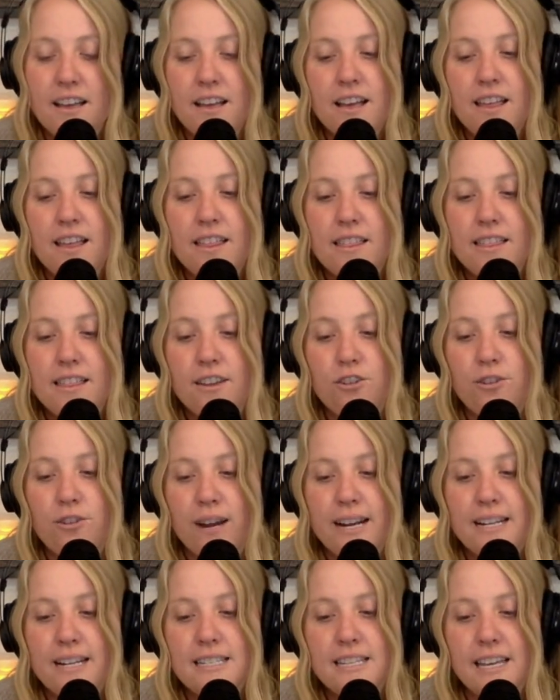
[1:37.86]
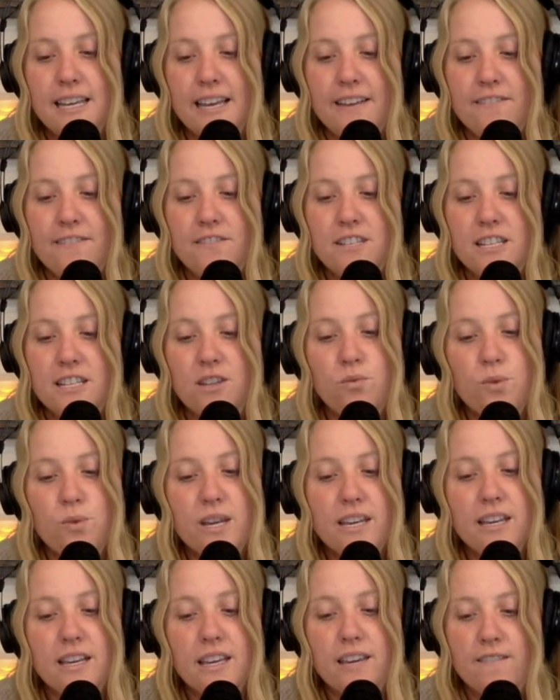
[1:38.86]
The greatest gift that we
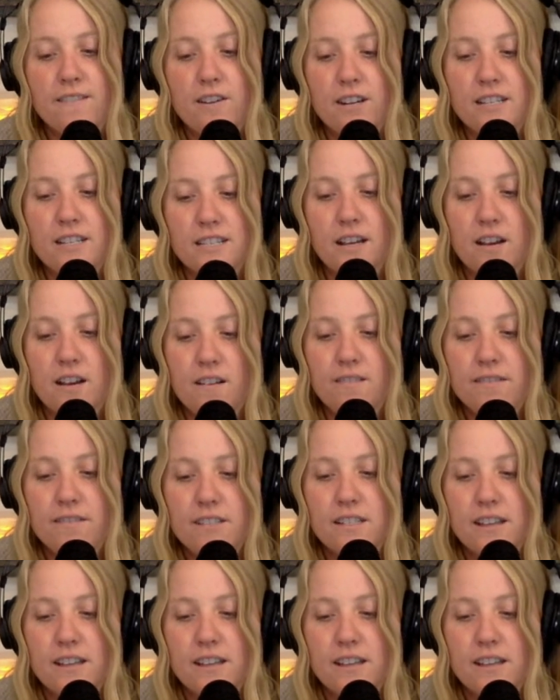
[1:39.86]
can give ourselves